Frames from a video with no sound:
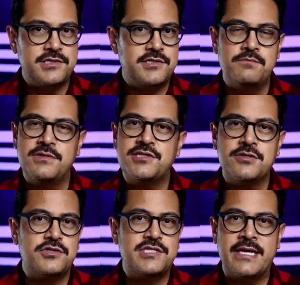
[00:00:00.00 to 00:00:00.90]
is to
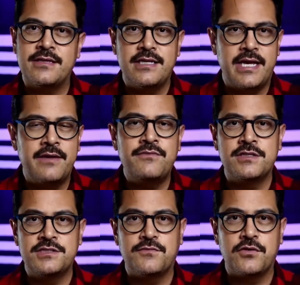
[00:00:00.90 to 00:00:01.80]
misunderstand the
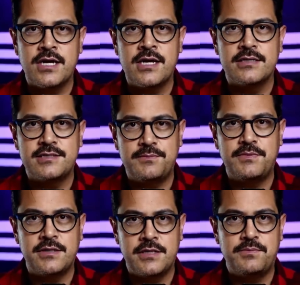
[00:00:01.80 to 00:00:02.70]
evidence for God
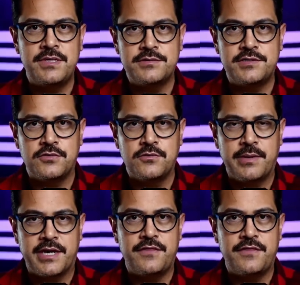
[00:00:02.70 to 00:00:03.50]
typically appealed to by